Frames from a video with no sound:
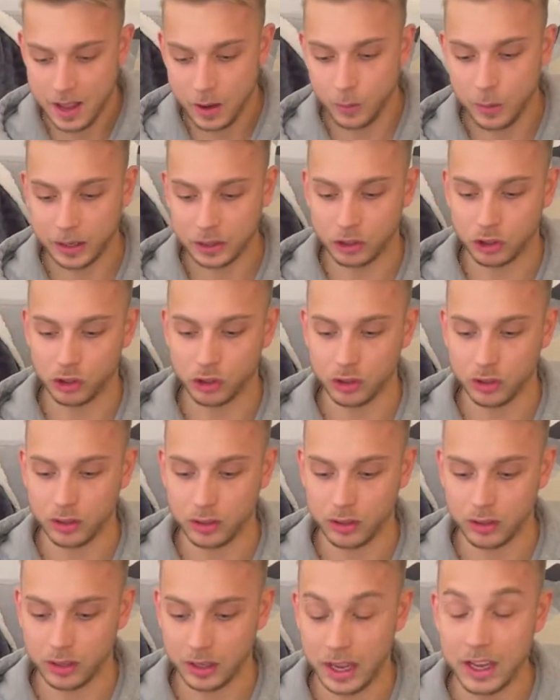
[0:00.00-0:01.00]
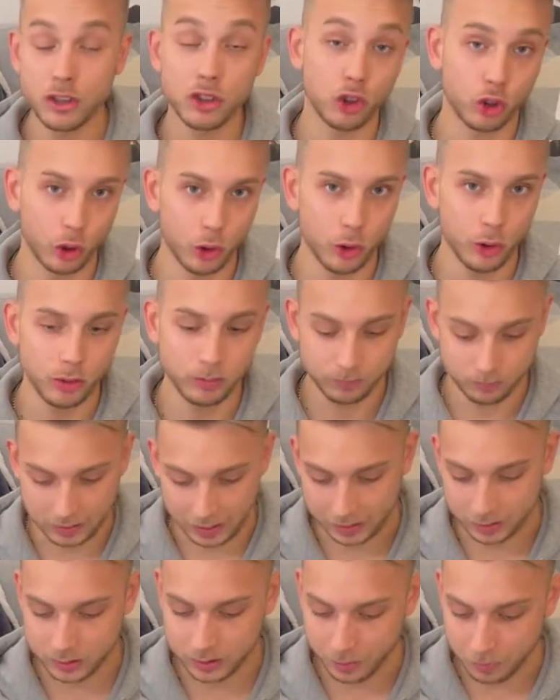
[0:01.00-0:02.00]
Which is true.
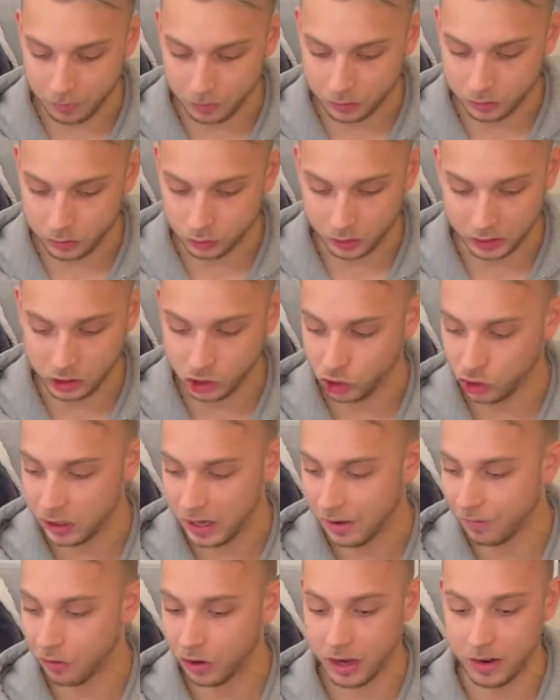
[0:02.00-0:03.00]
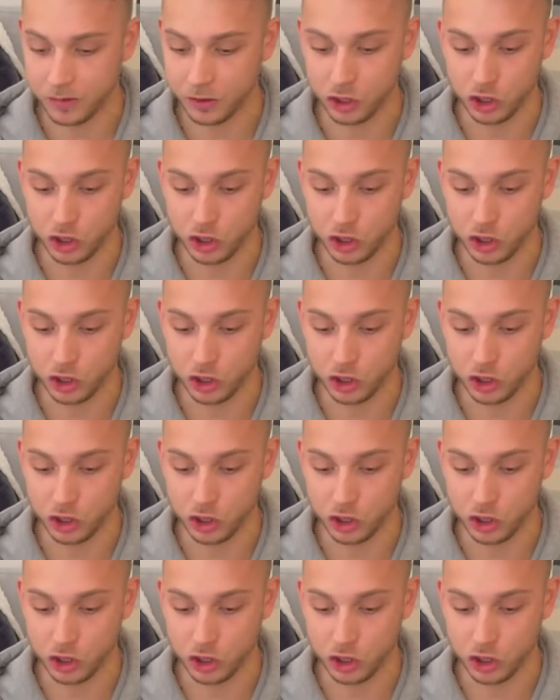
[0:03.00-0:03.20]
Like some of the strings you never even